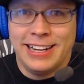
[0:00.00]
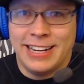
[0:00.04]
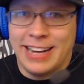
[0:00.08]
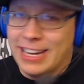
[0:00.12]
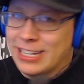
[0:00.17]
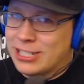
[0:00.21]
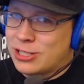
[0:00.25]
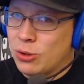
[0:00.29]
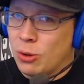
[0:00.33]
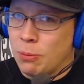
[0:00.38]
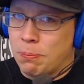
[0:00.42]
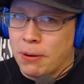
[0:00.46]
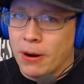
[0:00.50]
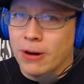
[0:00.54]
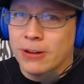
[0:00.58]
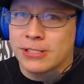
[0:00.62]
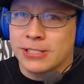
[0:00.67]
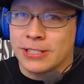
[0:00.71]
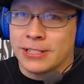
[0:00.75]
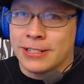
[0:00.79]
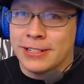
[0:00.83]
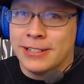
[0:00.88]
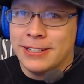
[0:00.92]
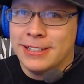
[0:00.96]
Not to a
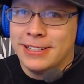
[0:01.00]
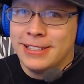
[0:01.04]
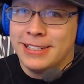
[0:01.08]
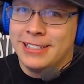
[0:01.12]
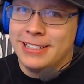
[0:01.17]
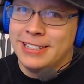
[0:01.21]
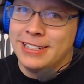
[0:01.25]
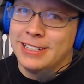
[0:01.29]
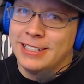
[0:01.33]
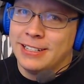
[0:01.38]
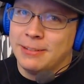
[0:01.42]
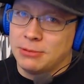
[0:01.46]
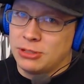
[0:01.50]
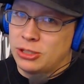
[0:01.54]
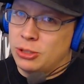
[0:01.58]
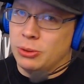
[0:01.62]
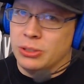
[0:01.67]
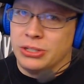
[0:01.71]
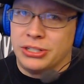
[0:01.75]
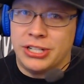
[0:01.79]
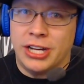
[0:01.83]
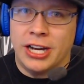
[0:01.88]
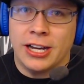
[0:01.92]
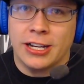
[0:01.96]
person,
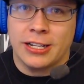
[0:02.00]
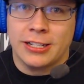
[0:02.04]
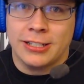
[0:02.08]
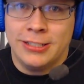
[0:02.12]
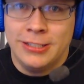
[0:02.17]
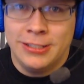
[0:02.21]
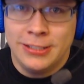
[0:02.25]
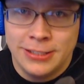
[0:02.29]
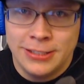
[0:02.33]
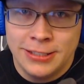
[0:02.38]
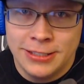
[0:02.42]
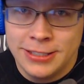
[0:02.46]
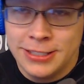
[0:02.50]
to a duck.